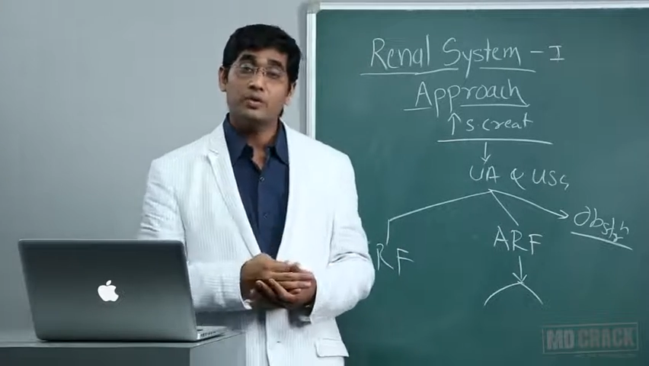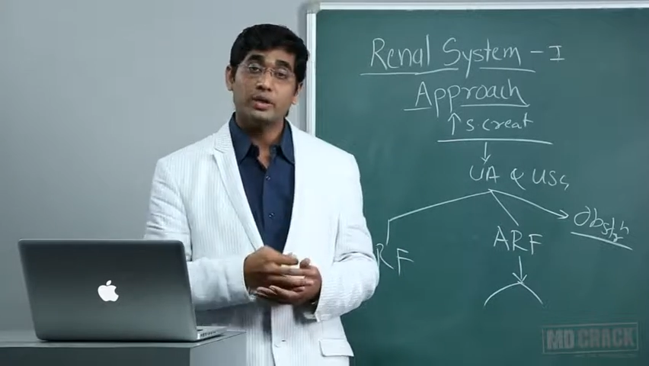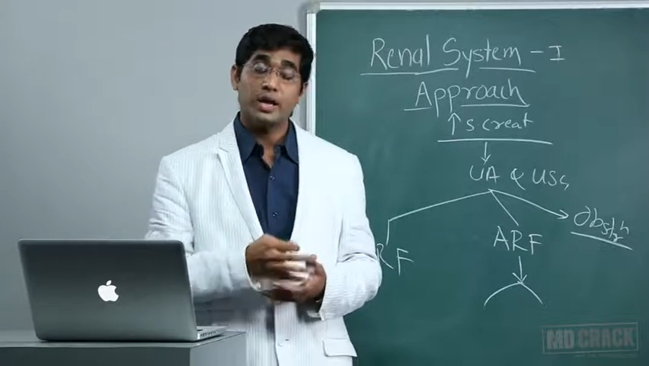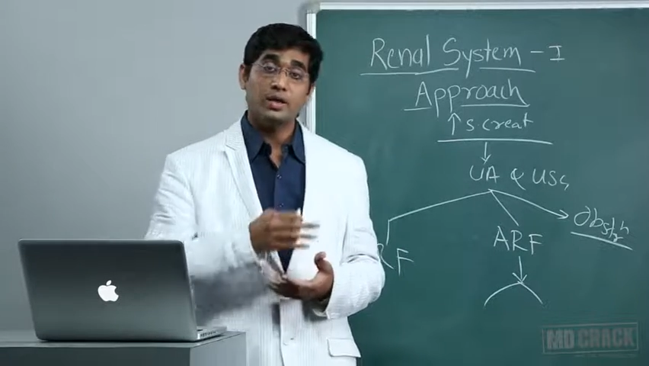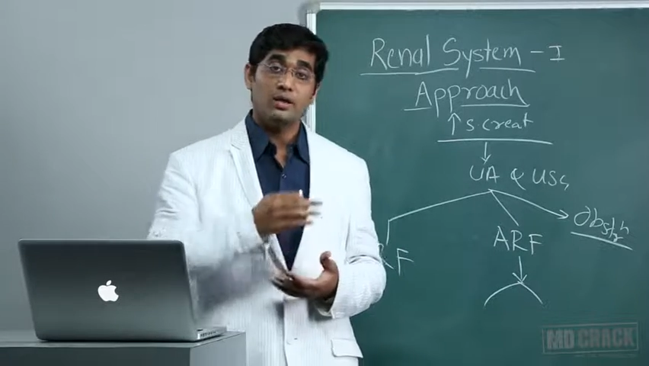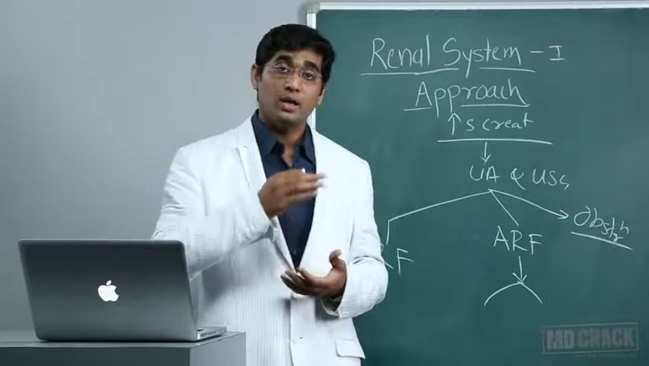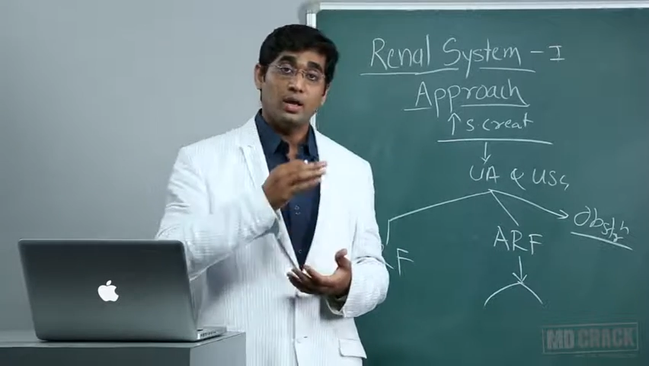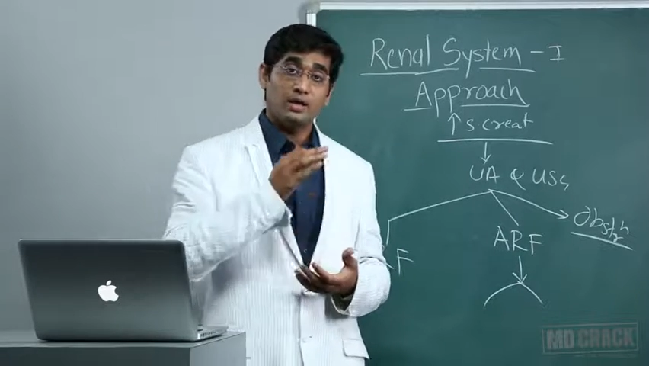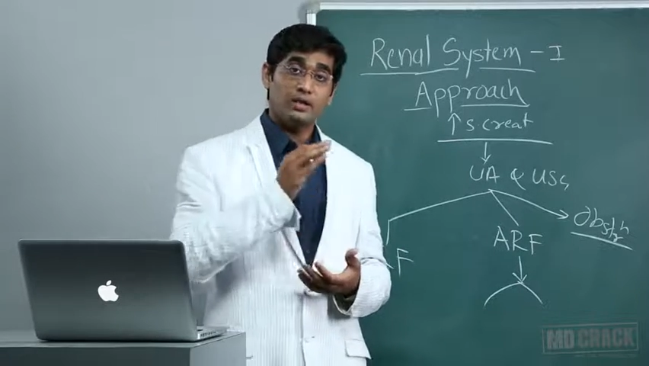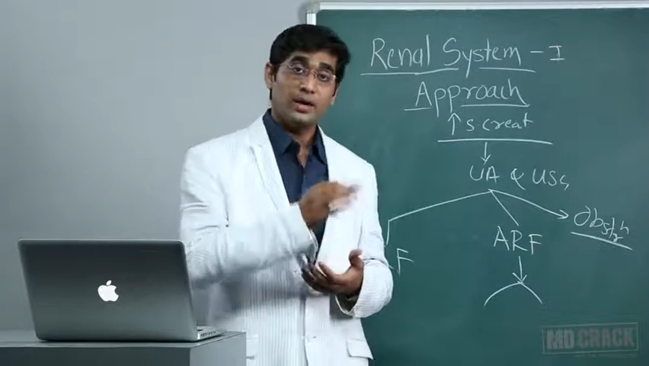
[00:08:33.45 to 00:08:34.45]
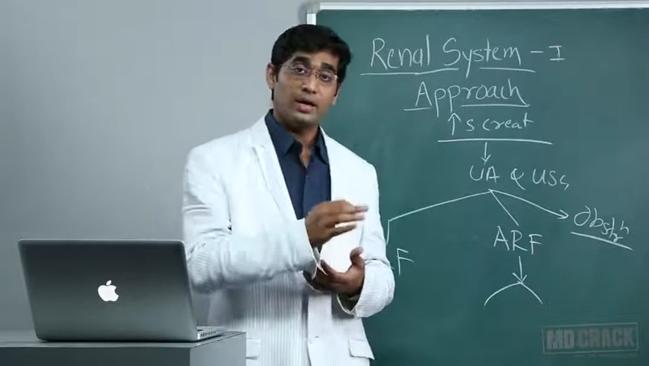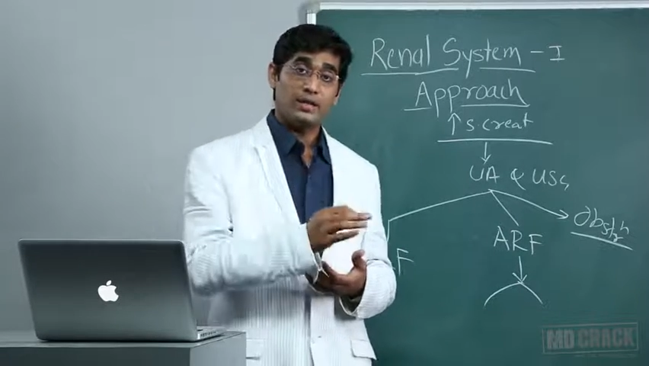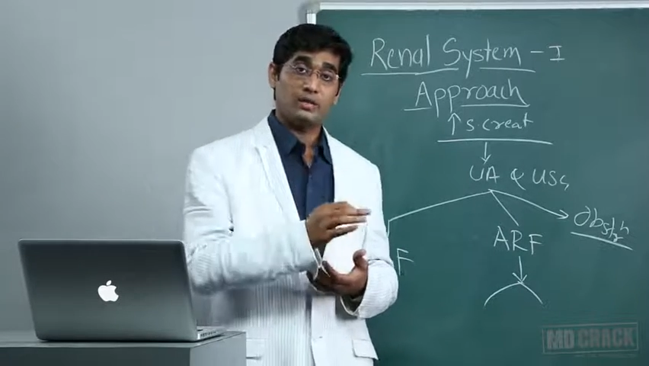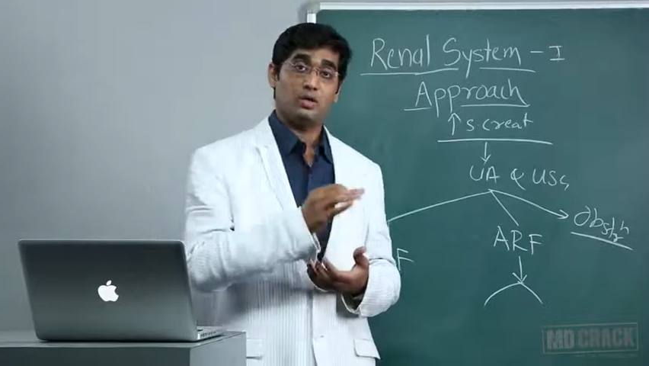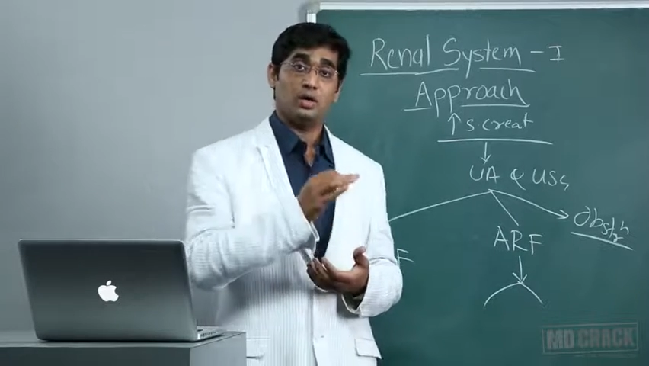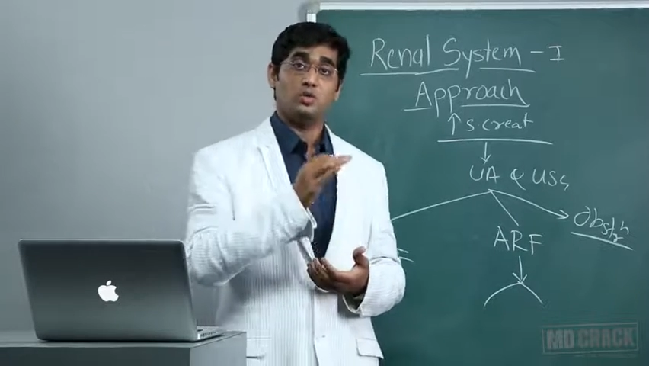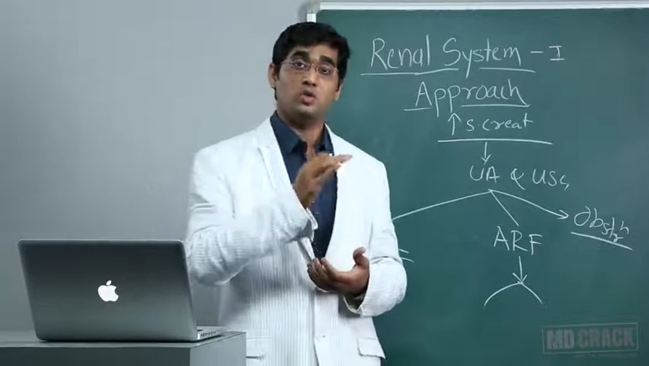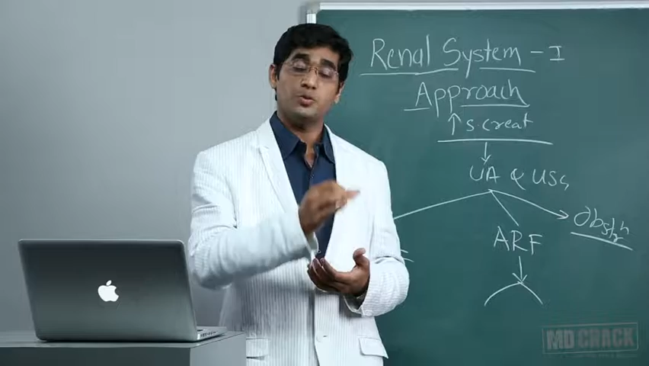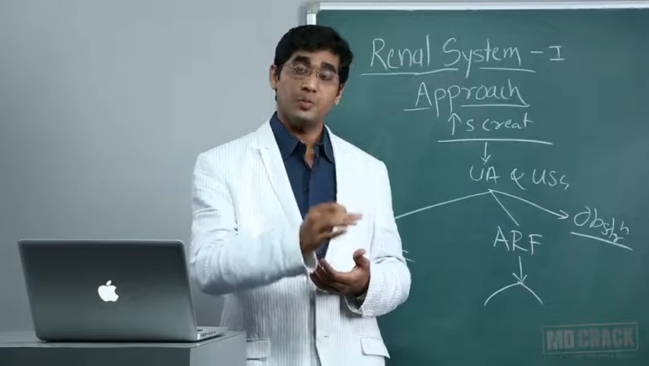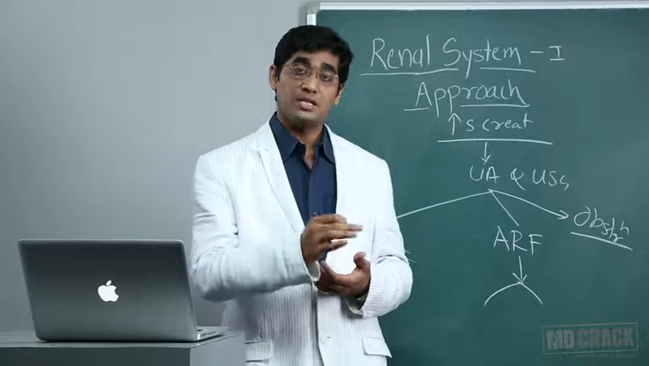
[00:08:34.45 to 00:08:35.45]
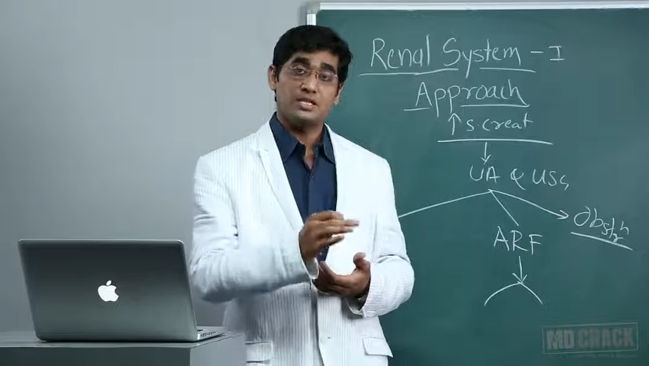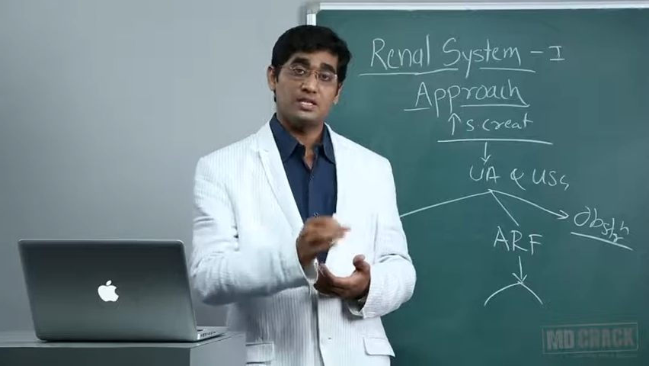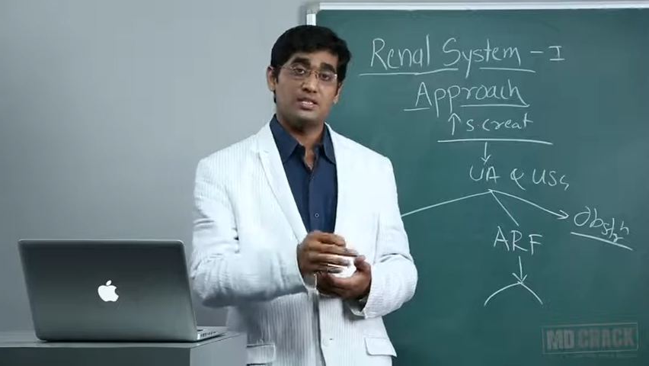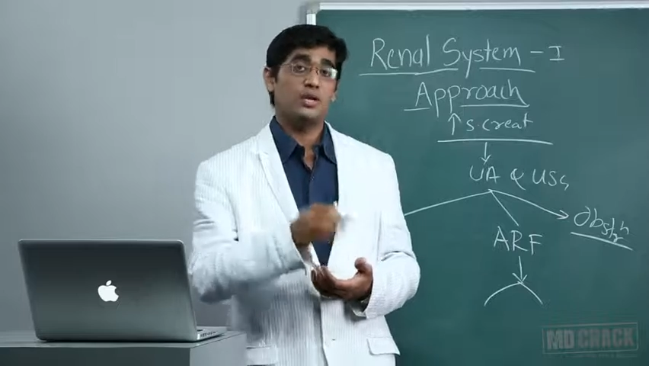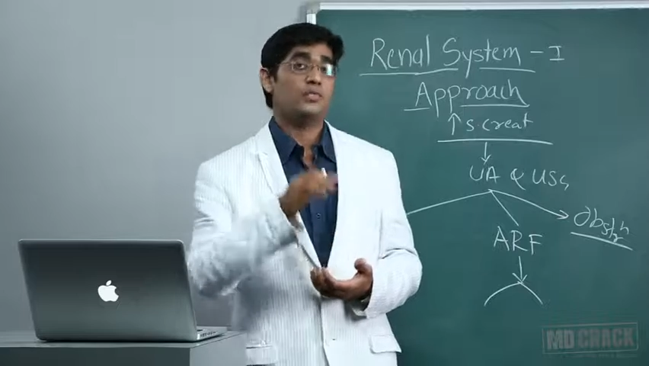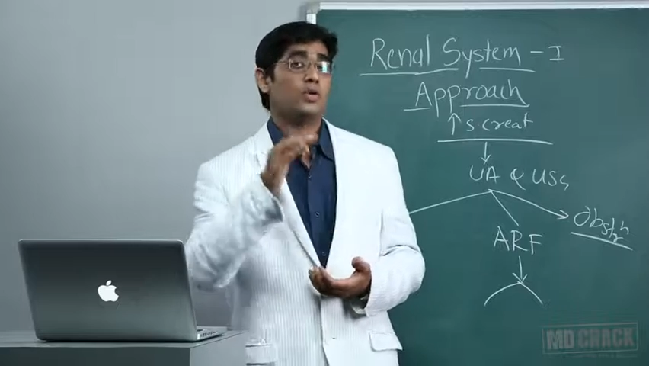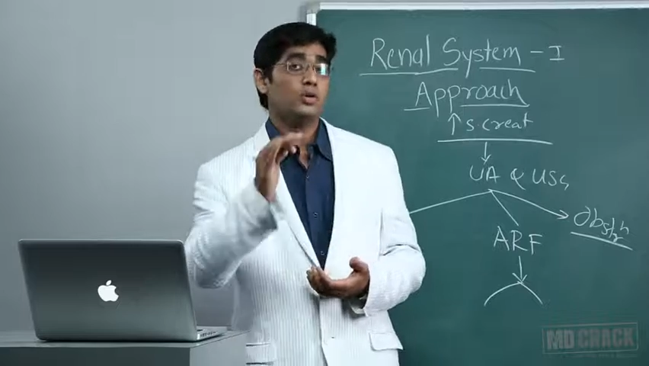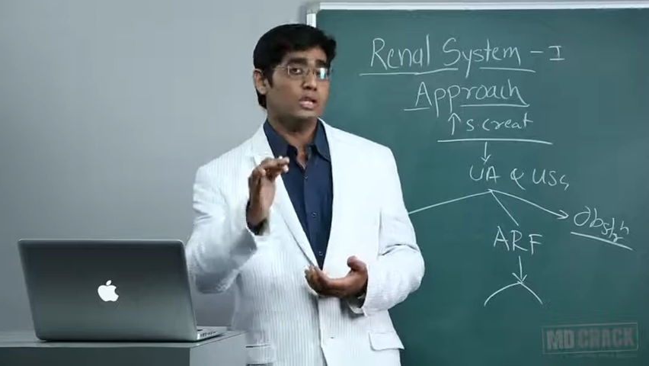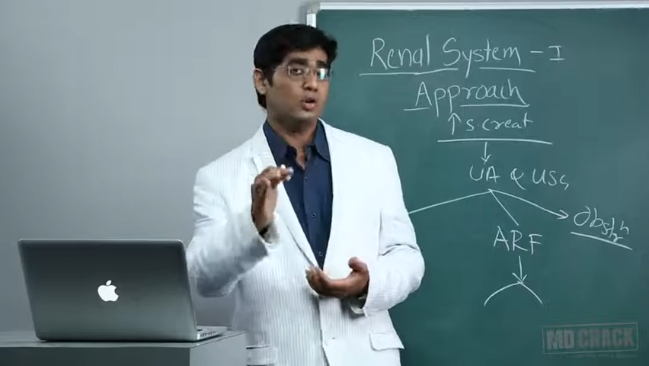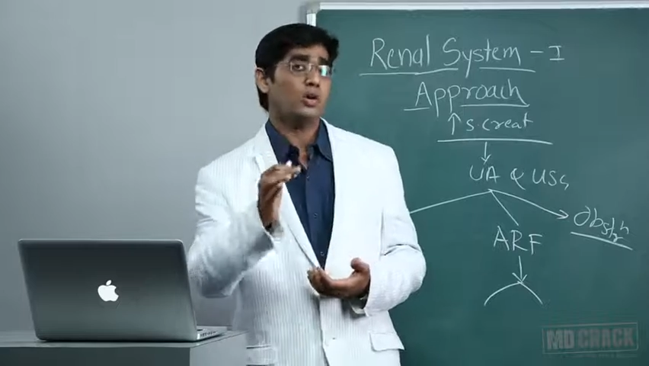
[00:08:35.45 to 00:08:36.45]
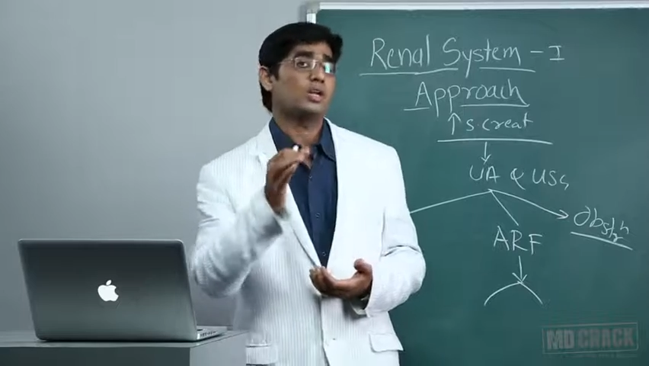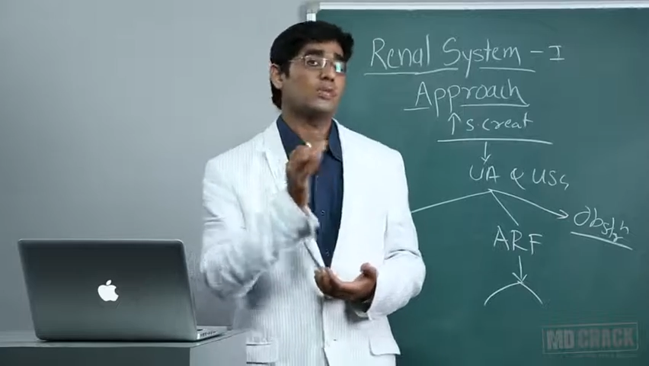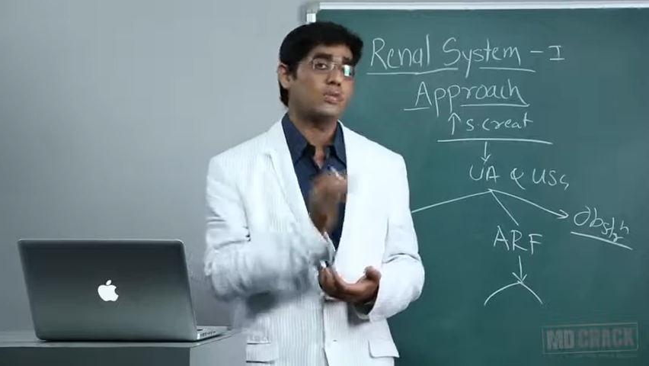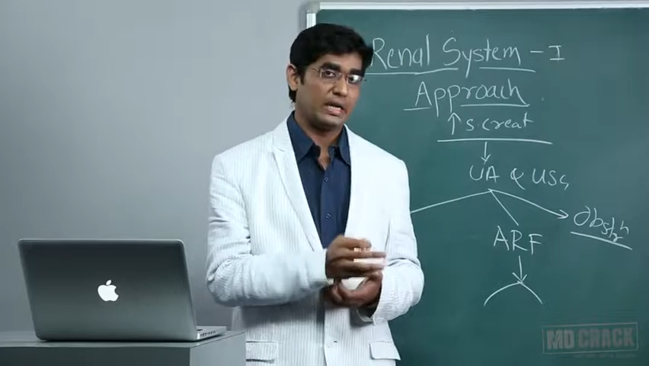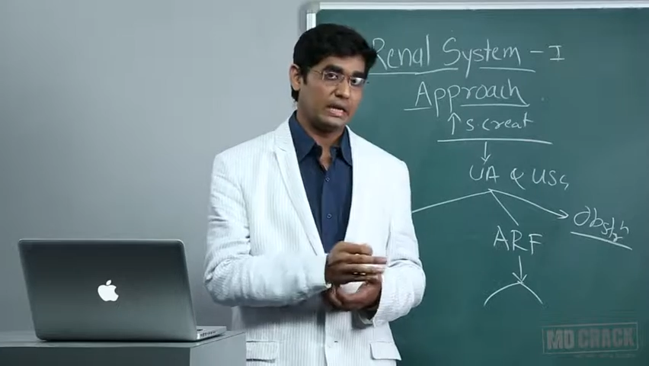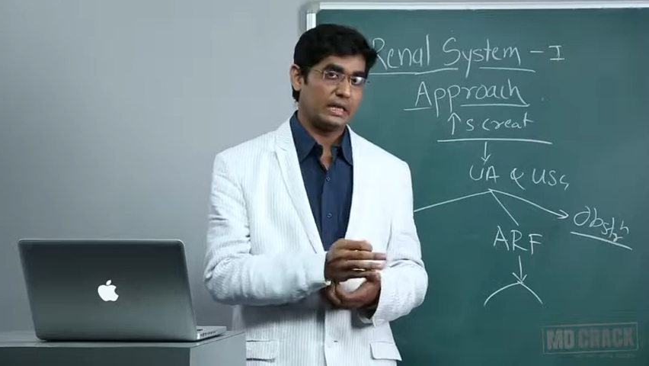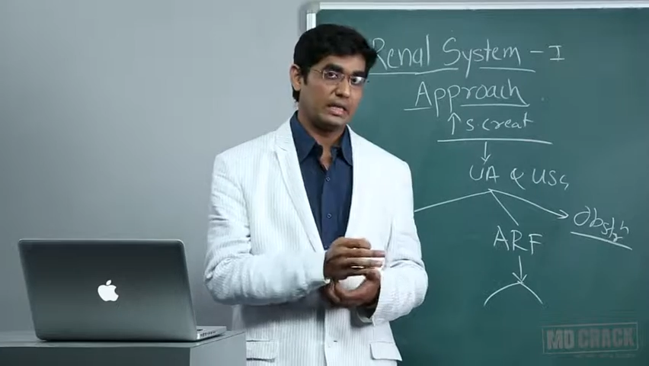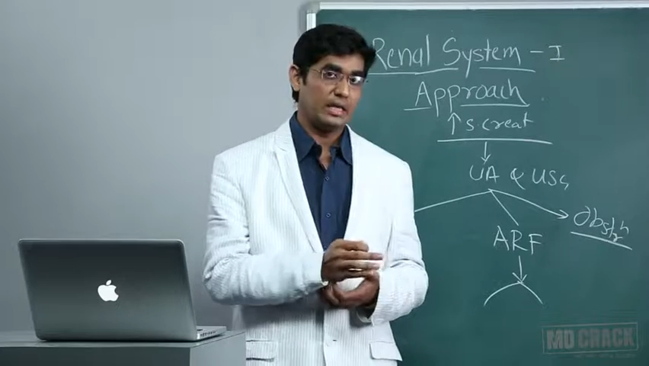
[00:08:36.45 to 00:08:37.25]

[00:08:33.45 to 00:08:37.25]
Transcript: you can divide those patients as a nephrotic or nephritic.